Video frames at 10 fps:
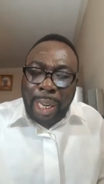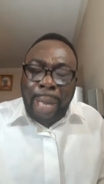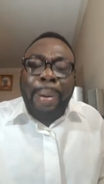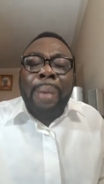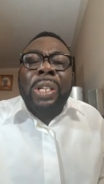
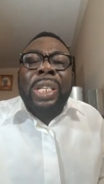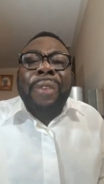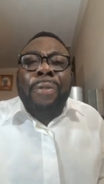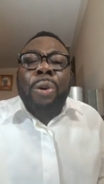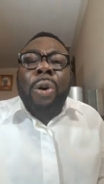The Bible
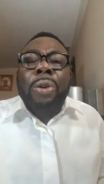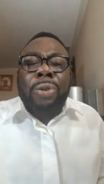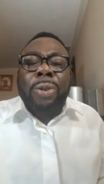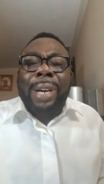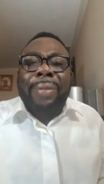says, For God
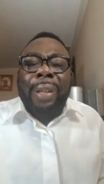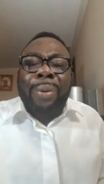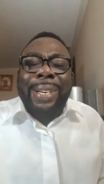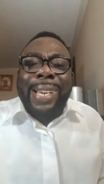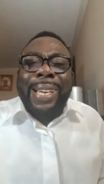so loved the
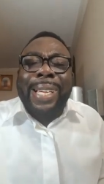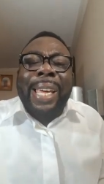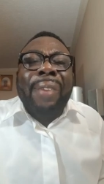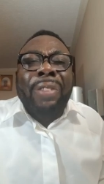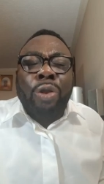world that he
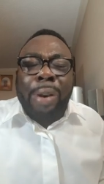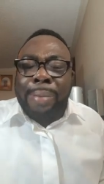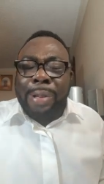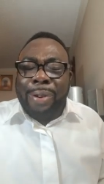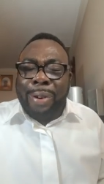gave his only
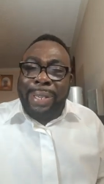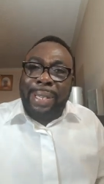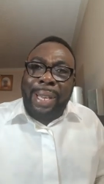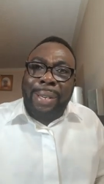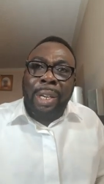begotten
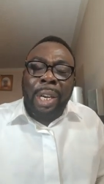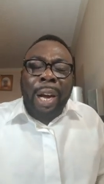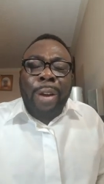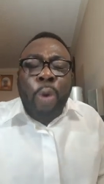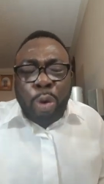Son,
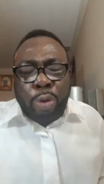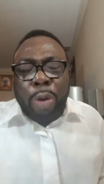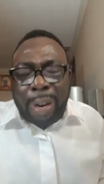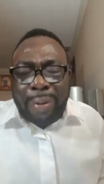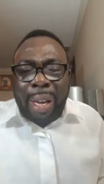and
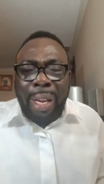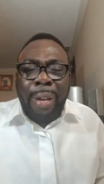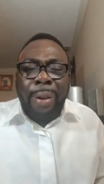whosoever